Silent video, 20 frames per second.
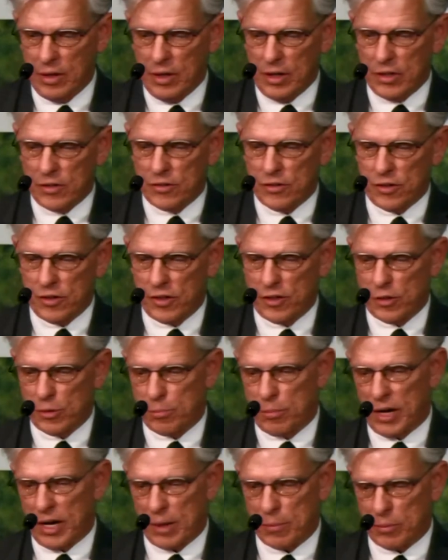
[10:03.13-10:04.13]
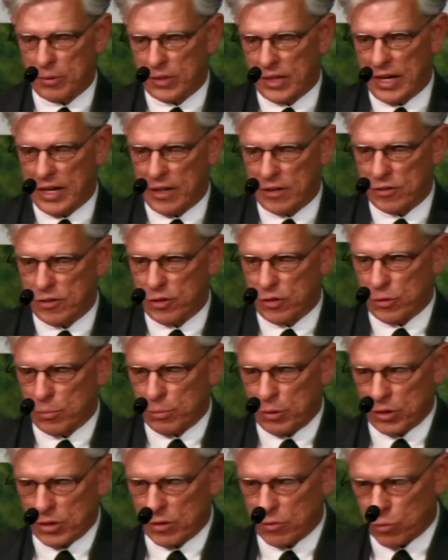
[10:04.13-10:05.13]
Turn in your Bible now to the
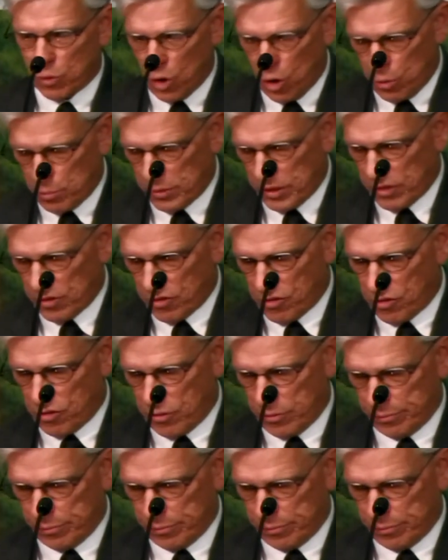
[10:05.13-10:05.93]
book of Romans.